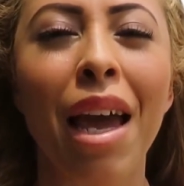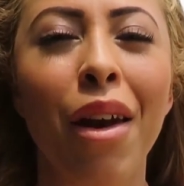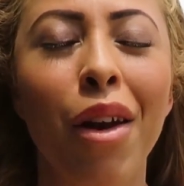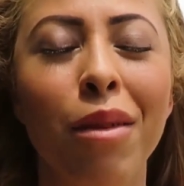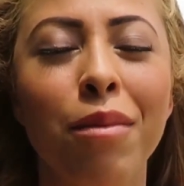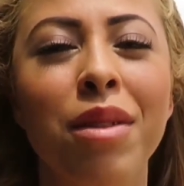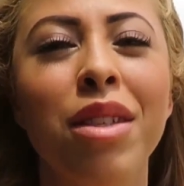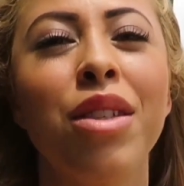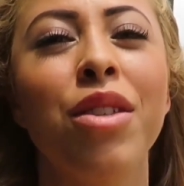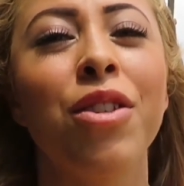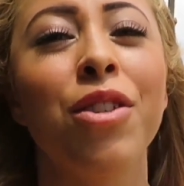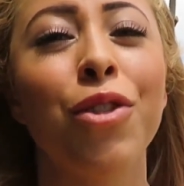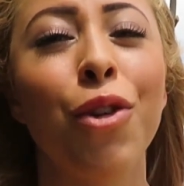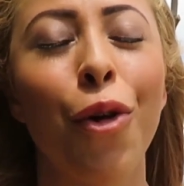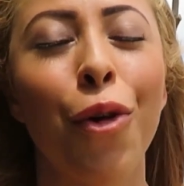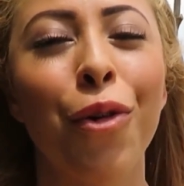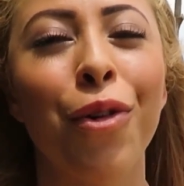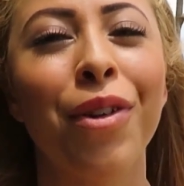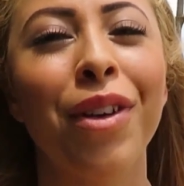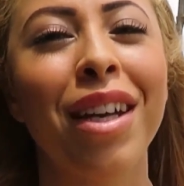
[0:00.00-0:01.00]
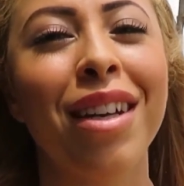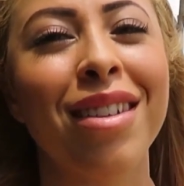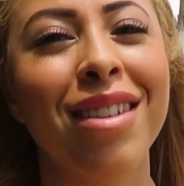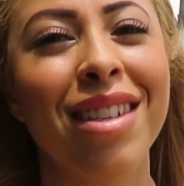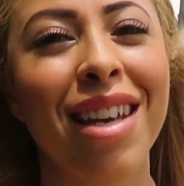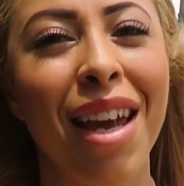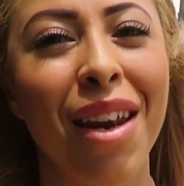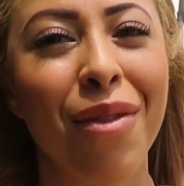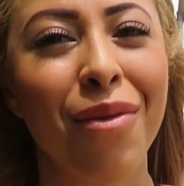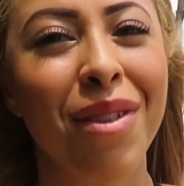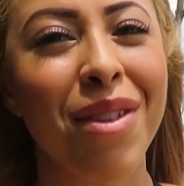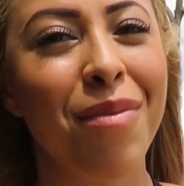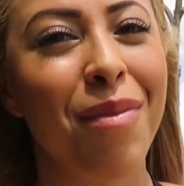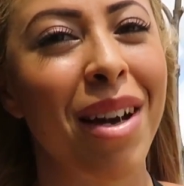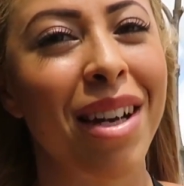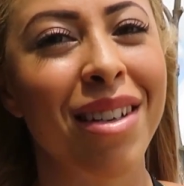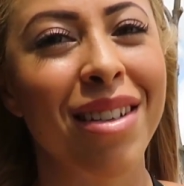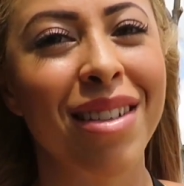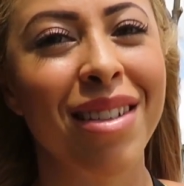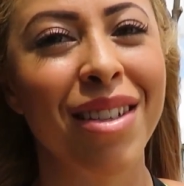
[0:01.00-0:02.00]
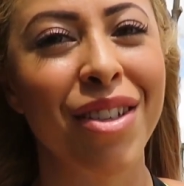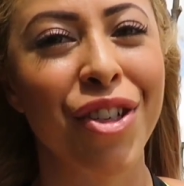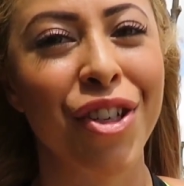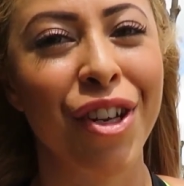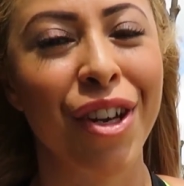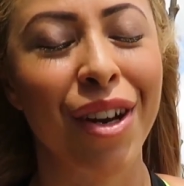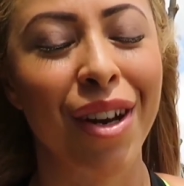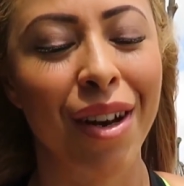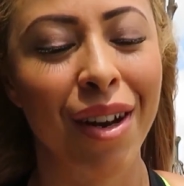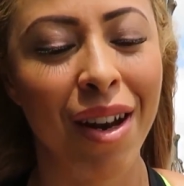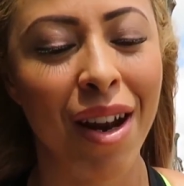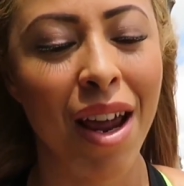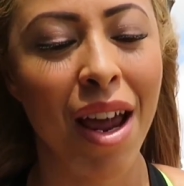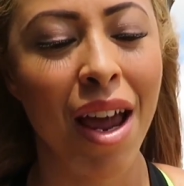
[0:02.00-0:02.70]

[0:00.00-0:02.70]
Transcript: and I'm so content with my decision.